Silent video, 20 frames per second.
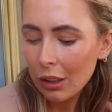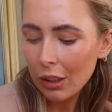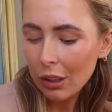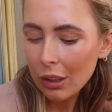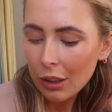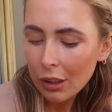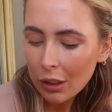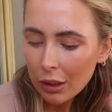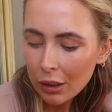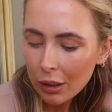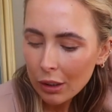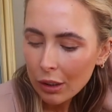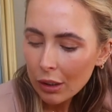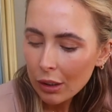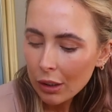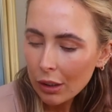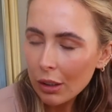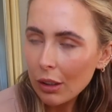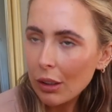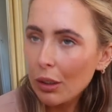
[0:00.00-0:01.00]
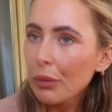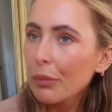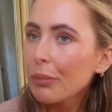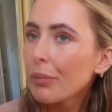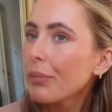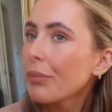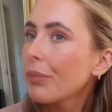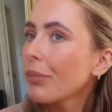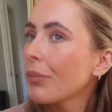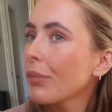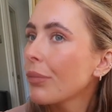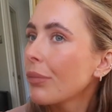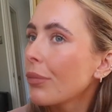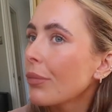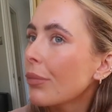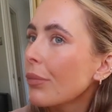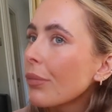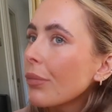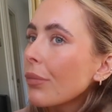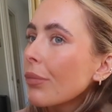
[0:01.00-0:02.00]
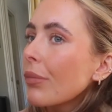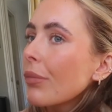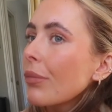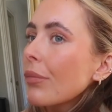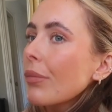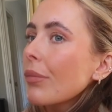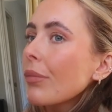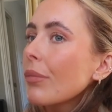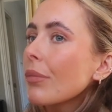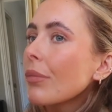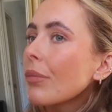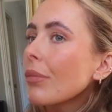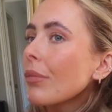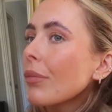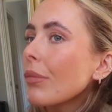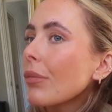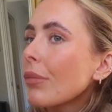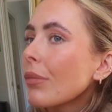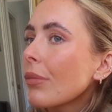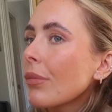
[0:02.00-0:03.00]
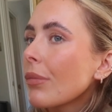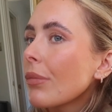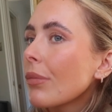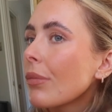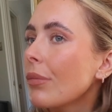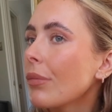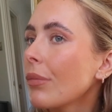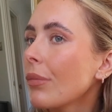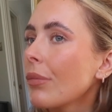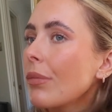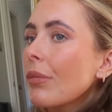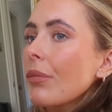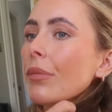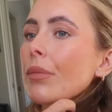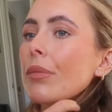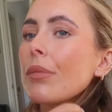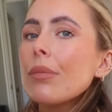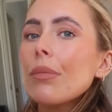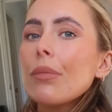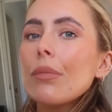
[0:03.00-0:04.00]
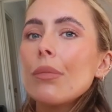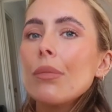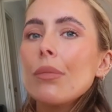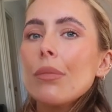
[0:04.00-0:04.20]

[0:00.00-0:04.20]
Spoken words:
Nothing is said.